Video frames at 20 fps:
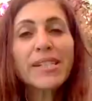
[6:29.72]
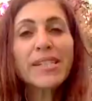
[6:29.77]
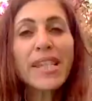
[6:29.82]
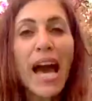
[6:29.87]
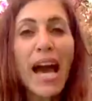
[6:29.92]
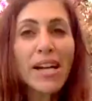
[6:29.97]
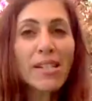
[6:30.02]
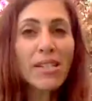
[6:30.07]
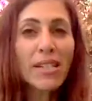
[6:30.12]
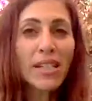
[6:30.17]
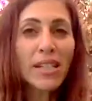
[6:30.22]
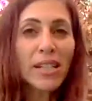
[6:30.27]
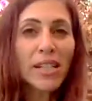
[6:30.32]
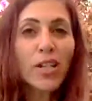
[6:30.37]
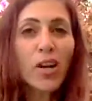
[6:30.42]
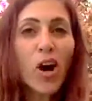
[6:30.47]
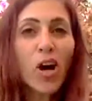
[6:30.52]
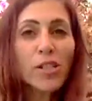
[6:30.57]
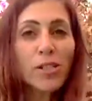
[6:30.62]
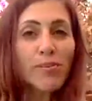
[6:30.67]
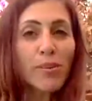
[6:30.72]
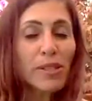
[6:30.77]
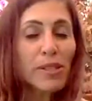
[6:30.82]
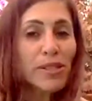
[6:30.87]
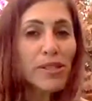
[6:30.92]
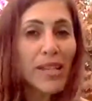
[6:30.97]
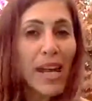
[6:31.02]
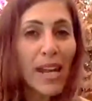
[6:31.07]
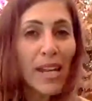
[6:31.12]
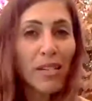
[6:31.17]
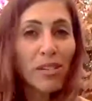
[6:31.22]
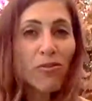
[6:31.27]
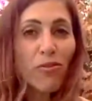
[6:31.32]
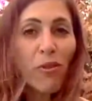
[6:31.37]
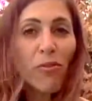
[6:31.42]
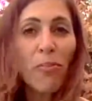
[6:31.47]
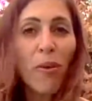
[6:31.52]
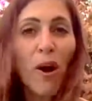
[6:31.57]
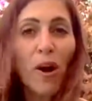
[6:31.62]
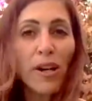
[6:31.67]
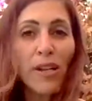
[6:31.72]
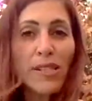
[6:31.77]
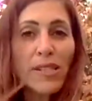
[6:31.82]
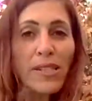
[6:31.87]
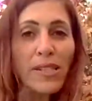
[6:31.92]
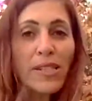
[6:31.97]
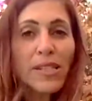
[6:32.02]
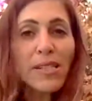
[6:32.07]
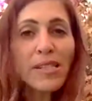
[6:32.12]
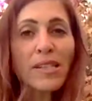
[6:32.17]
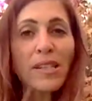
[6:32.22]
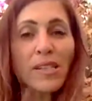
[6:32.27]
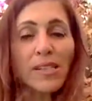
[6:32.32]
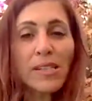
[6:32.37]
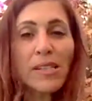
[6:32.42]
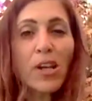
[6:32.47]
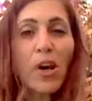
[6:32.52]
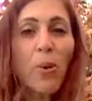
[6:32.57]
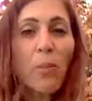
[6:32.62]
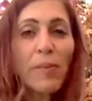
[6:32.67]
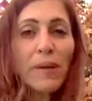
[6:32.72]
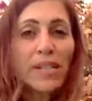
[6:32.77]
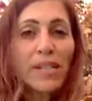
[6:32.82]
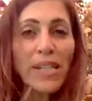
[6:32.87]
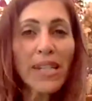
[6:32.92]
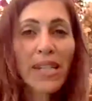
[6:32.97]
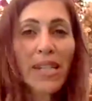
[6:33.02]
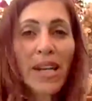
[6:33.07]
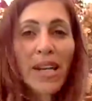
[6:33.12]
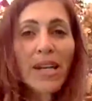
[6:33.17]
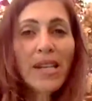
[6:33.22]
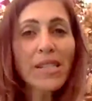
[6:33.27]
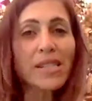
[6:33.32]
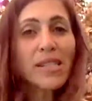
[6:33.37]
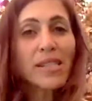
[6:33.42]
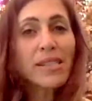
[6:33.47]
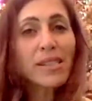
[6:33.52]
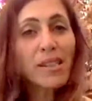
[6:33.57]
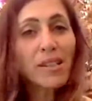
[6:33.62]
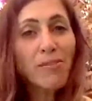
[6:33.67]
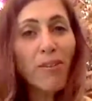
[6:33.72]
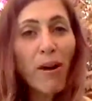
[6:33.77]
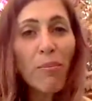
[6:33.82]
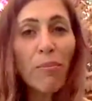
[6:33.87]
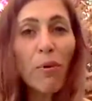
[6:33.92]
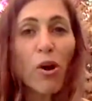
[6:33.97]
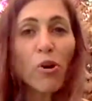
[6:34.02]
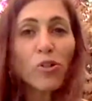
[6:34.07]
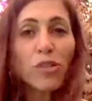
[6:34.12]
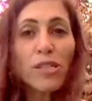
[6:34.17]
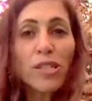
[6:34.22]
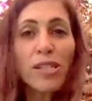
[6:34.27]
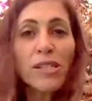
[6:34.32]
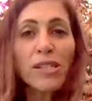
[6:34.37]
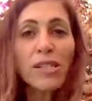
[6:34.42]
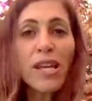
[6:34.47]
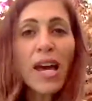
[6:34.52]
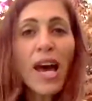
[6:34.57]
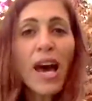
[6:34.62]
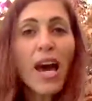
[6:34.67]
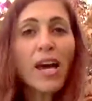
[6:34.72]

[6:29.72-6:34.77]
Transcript: is excellent in hospital settings for Parkinson's, COPD, cystic fibrosis,